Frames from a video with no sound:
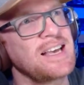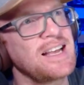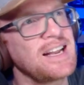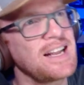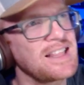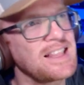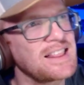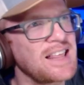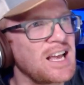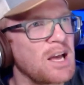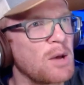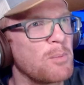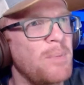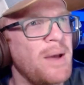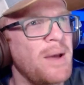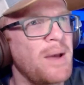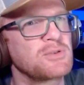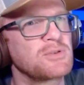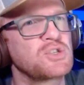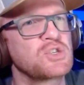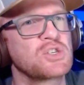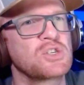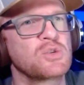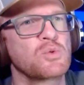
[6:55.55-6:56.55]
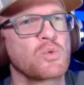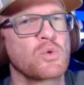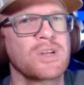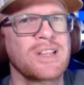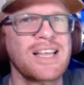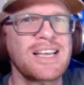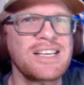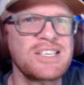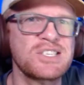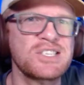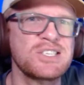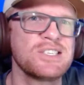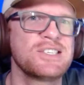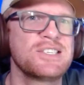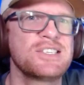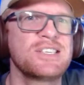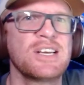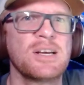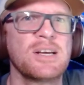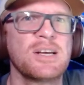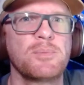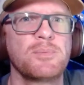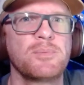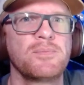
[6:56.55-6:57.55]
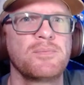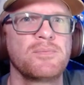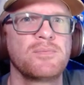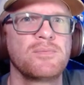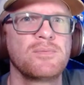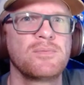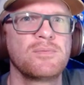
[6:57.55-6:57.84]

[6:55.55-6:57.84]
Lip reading: anything about your relationship,